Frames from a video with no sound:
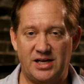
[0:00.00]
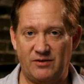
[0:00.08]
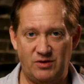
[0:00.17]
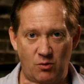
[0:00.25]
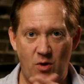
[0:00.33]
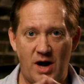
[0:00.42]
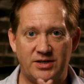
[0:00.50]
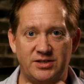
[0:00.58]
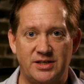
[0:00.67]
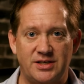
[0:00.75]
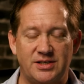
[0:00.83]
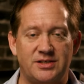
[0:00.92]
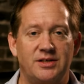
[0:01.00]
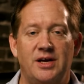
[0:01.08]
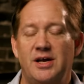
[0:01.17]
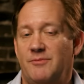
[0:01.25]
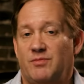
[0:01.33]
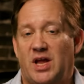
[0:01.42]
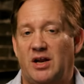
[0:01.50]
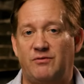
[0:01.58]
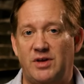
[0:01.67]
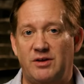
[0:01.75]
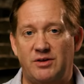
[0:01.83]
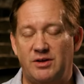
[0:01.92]
And if you watch this and
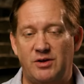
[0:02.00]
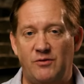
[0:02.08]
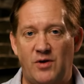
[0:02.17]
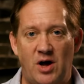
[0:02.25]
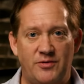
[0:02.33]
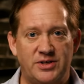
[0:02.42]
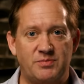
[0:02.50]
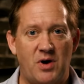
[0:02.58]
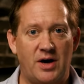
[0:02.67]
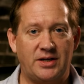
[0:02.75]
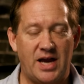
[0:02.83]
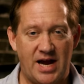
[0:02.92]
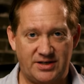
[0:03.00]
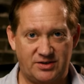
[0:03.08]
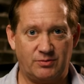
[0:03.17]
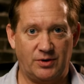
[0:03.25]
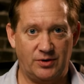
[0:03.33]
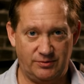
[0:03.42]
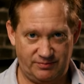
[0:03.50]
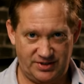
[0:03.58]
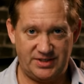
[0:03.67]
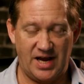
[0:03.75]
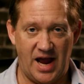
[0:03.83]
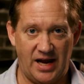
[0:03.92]
if you follow this podcast through
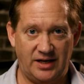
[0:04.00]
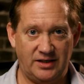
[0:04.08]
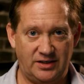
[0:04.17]
today,